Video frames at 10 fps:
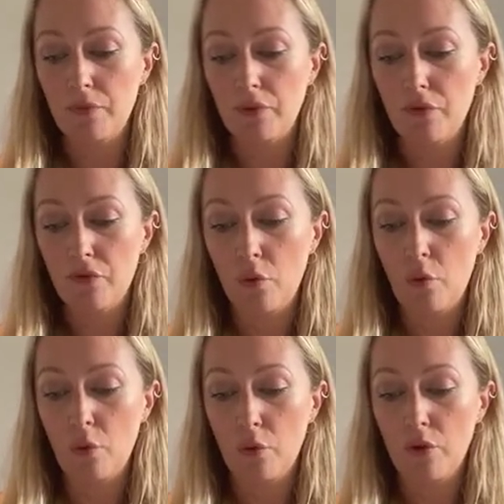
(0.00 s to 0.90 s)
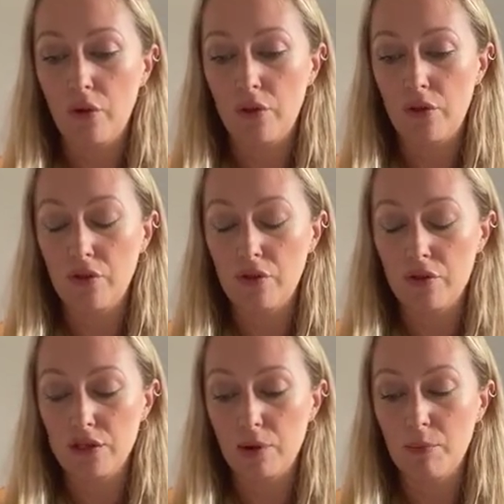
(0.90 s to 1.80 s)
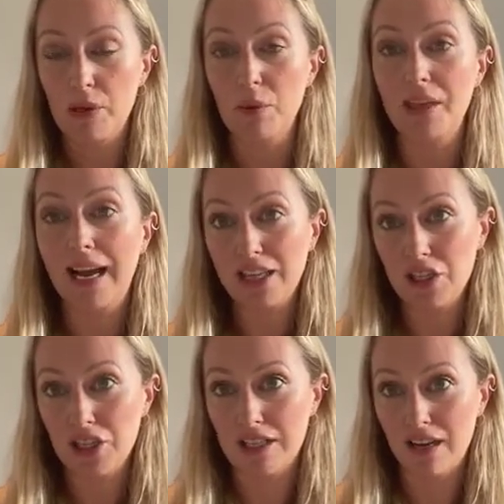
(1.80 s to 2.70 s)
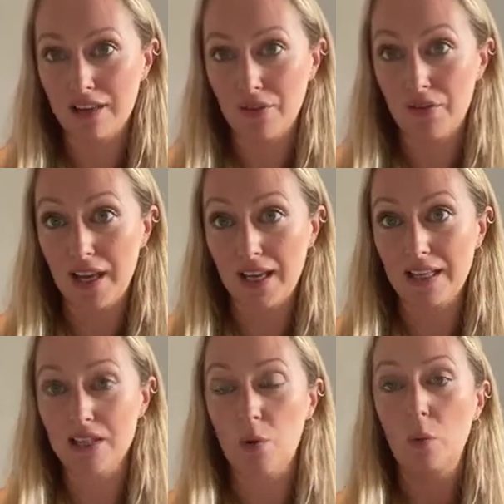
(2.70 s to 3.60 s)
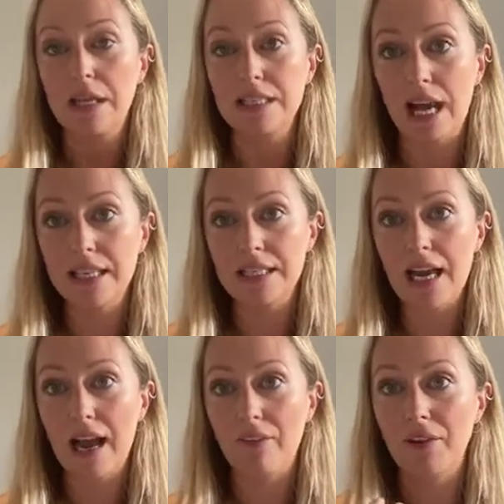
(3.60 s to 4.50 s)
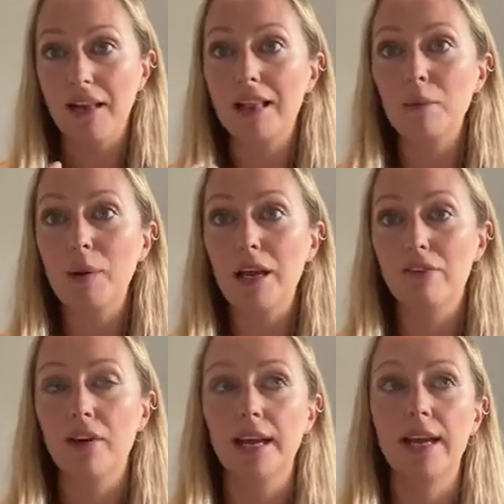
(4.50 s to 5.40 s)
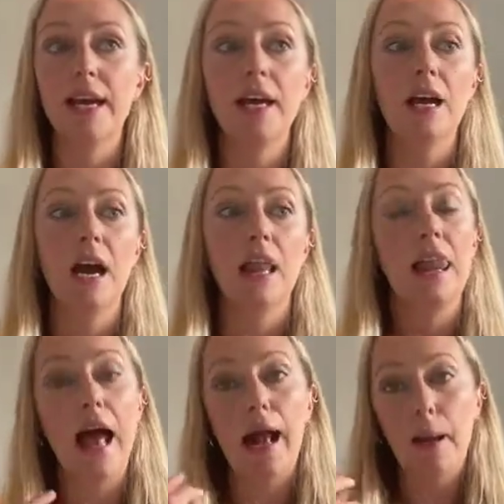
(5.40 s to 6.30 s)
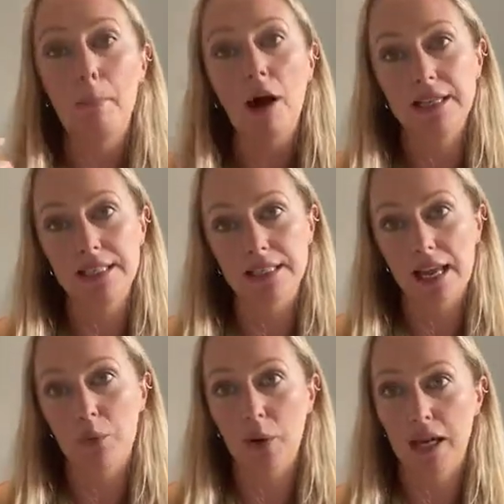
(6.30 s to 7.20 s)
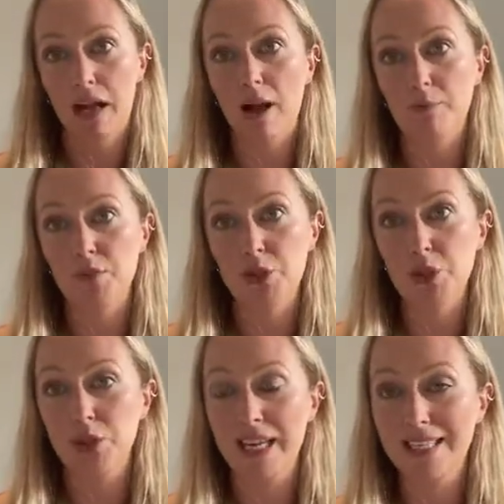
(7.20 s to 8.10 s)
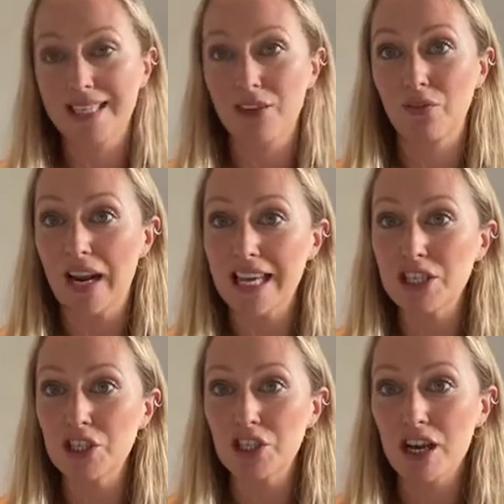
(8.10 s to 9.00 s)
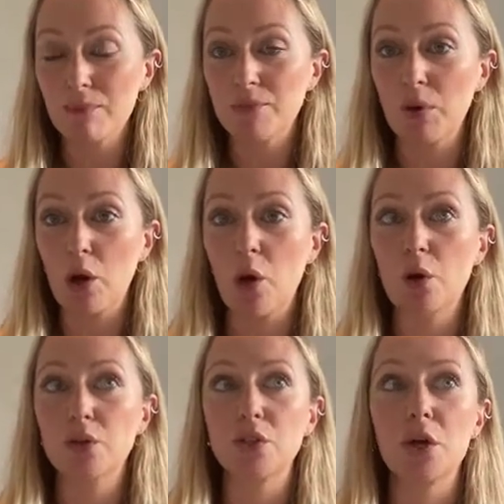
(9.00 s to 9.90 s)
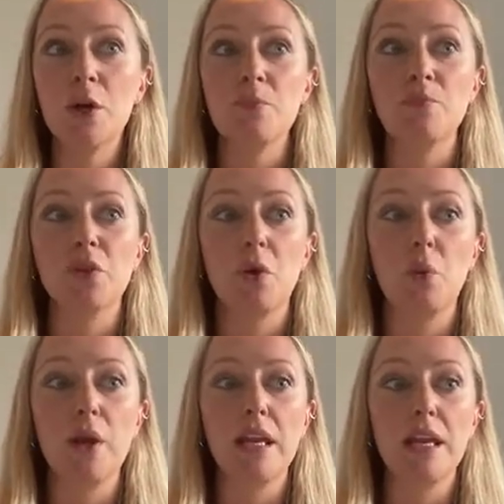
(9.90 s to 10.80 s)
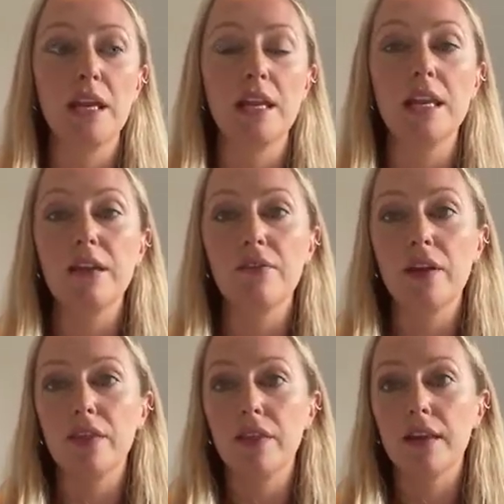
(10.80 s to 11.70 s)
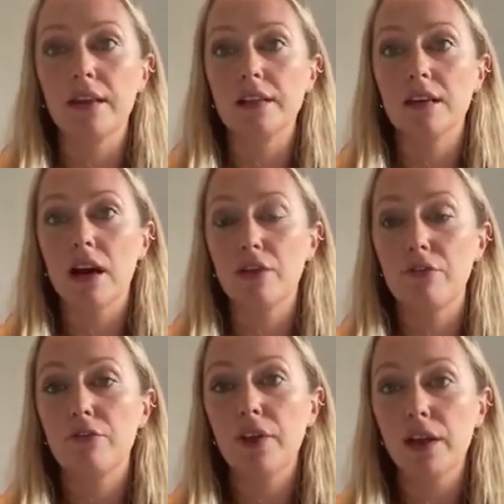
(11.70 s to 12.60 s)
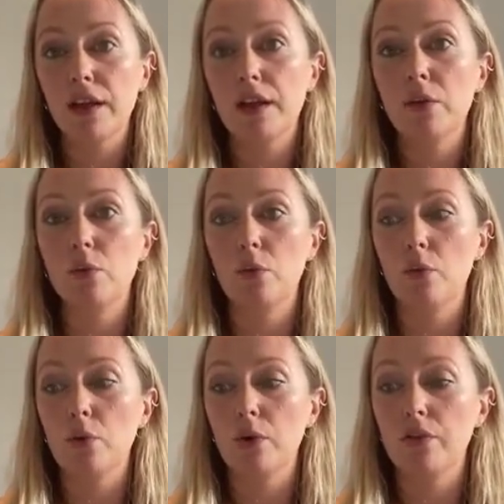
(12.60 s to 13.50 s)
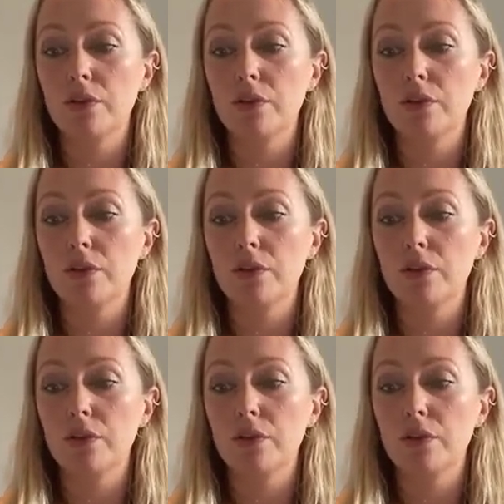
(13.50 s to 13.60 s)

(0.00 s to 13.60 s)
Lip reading: for somebody with the anxious side of things, we tend to have a little bit of a lack mindset when it comes to dating and relationships, because we live in the kind of fear or this